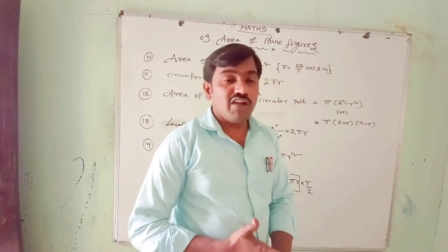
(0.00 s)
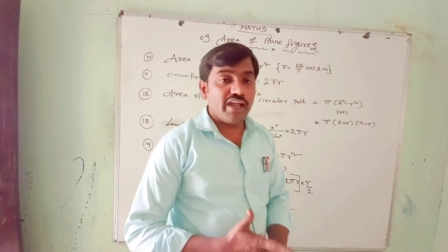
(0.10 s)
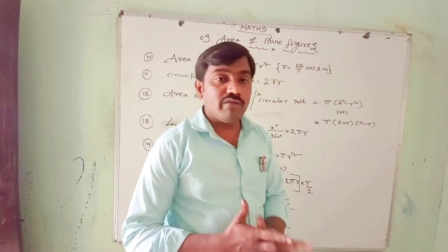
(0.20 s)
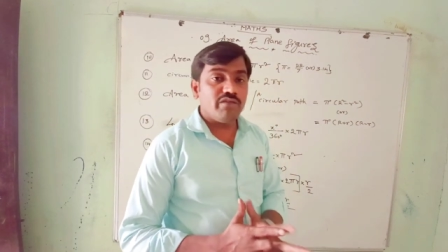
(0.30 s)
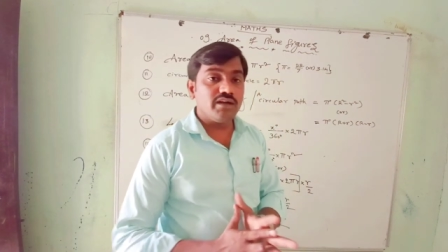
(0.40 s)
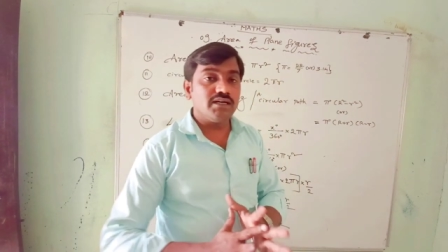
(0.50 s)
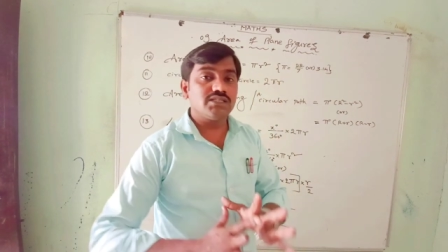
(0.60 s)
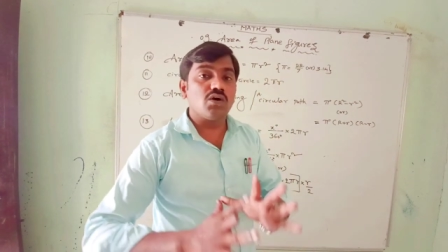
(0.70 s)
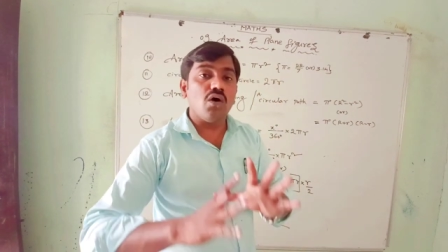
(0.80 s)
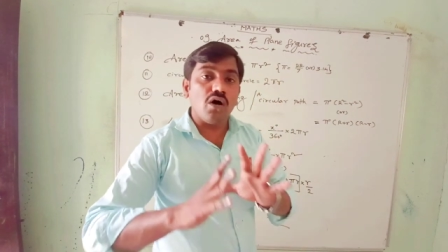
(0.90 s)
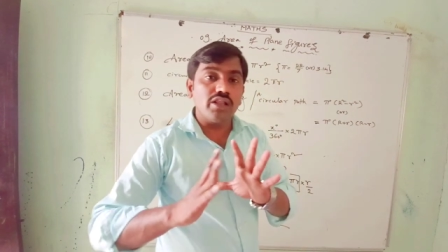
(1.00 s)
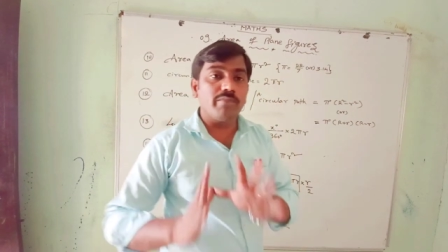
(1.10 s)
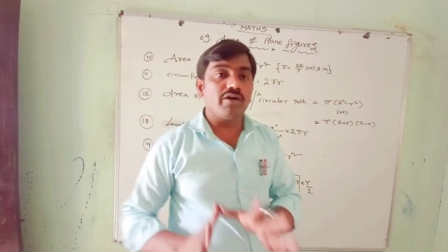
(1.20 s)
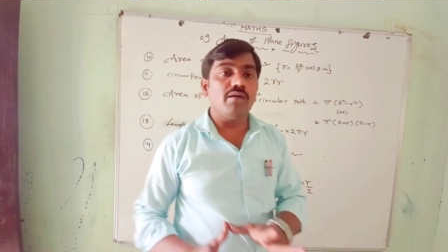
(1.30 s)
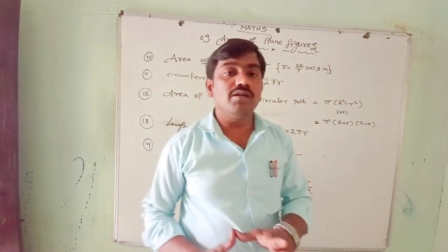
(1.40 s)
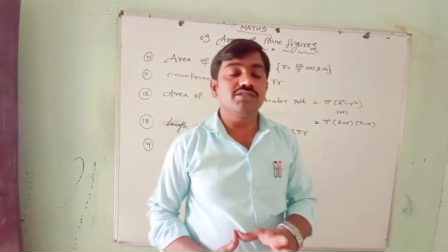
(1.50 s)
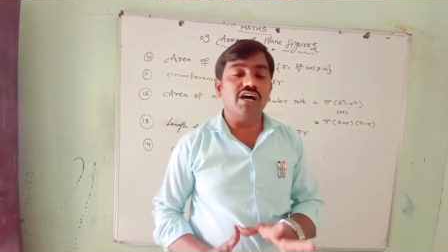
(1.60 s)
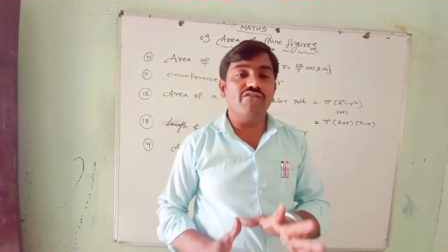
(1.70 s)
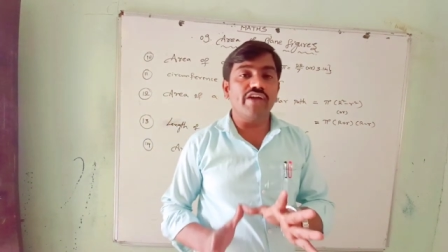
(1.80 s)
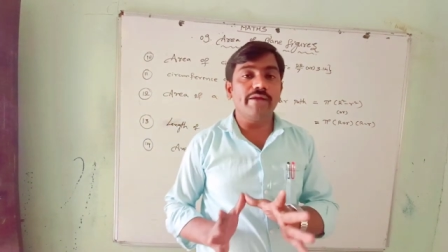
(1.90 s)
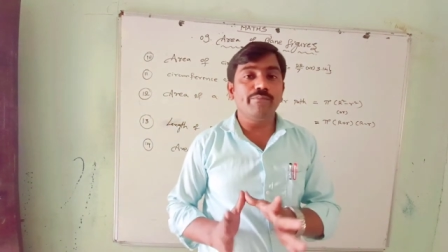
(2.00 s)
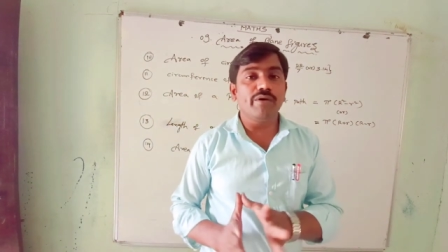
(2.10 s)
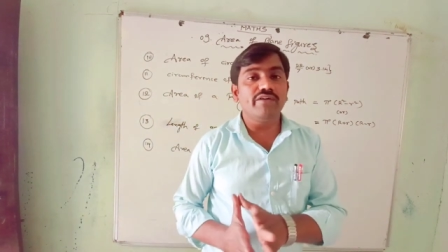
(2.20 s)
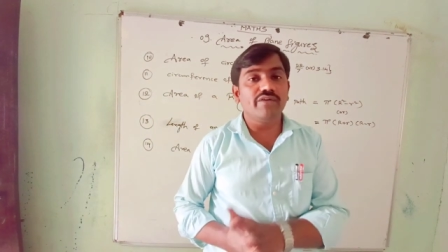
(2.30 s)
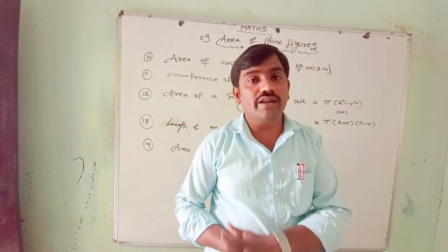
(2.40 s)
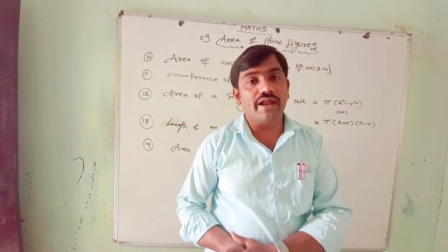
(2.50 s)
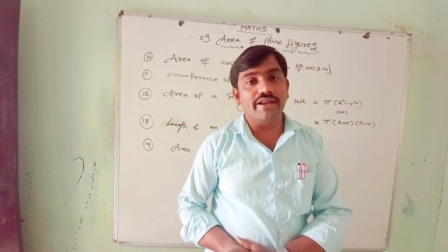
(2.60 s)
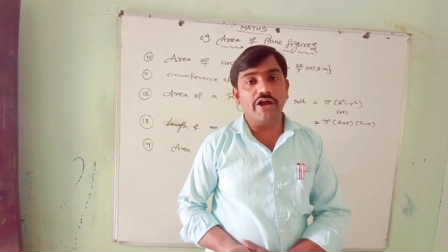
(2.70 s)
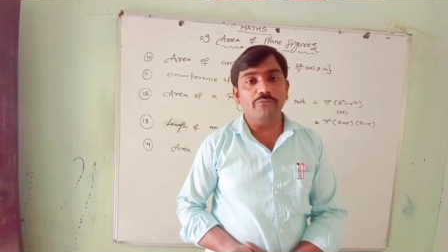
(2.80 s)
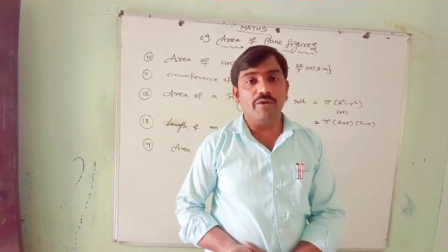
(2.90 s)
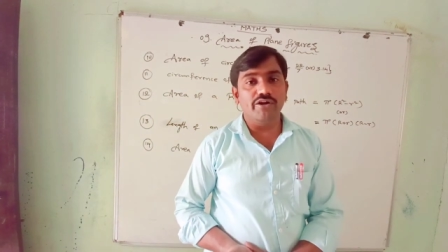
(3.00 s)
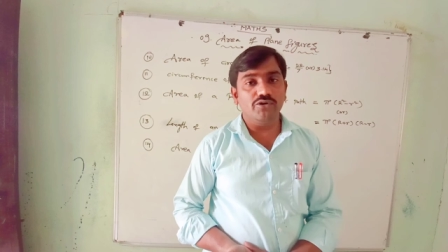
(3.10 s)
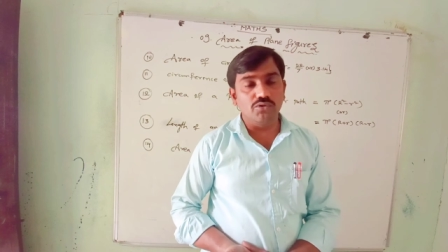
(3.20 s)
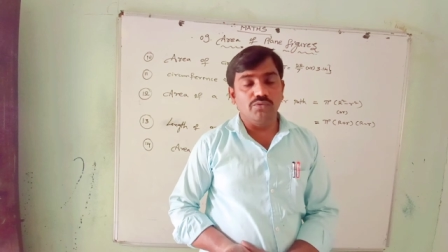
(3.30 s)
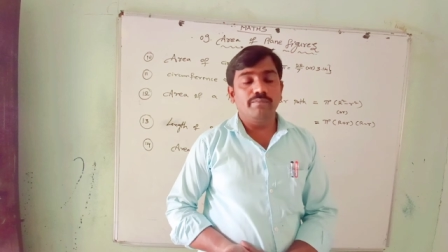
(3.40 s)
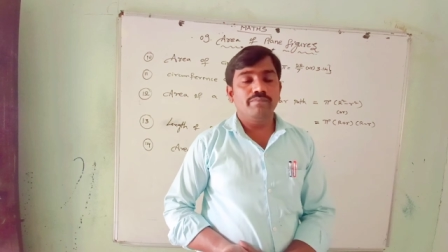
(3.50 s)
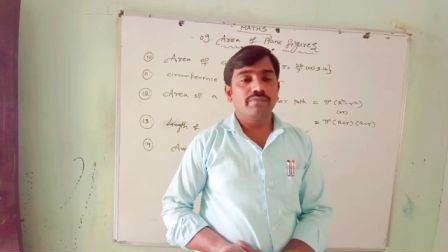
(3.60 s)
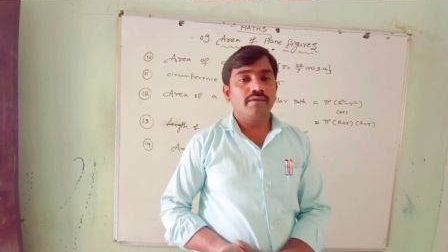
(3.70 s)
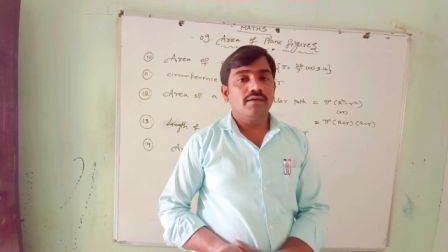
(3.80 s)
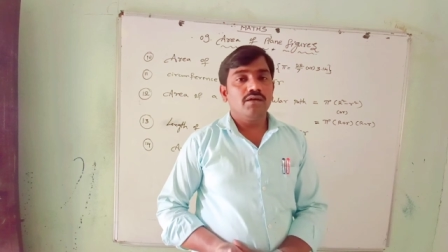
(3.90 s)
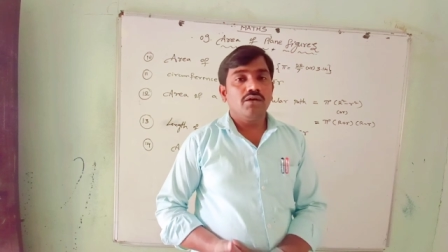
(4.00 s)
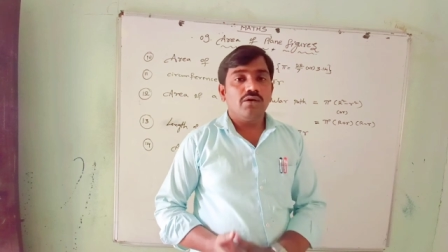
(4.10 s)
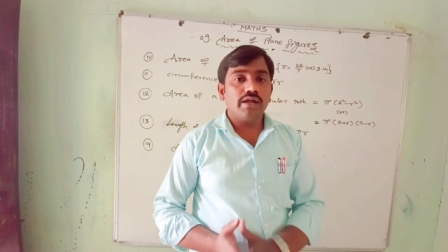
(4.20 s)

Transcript: plane figures all the problems of 9.1 and 9.2.